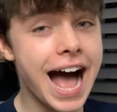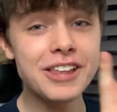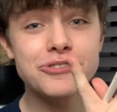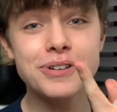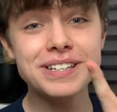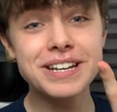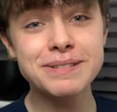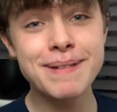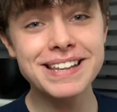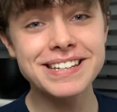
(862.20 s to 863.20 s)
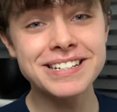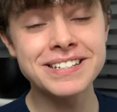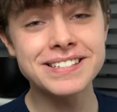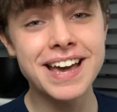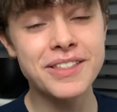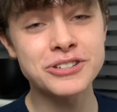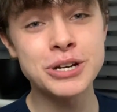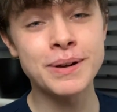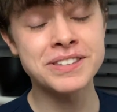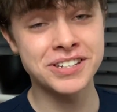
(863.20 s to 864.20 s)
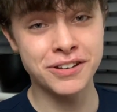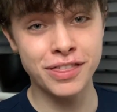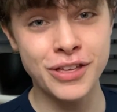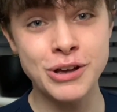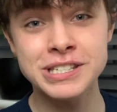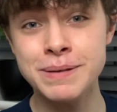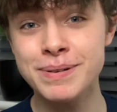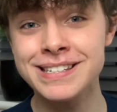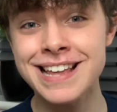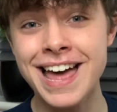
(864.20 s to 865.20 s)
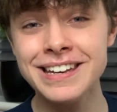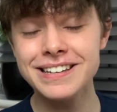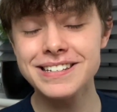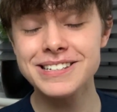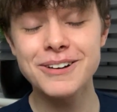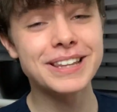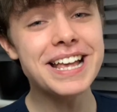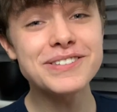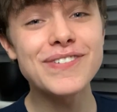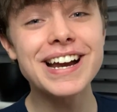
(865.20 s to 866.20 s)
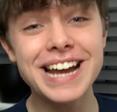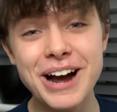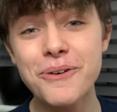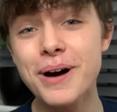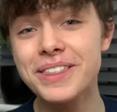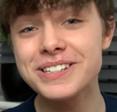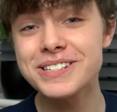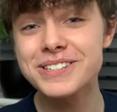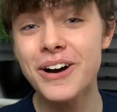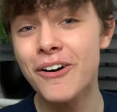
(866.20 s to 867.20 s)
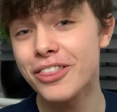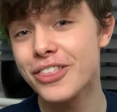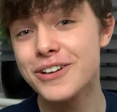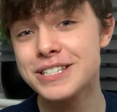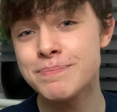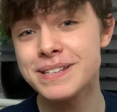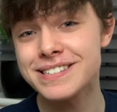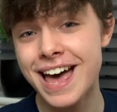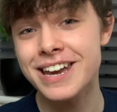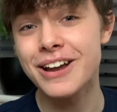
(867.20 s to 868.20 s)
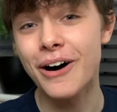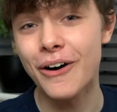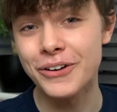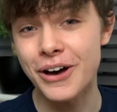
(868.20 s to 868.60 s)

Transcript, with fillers: Astrid did message and say that she wanted 30%, so let's find out whether she's got 30% or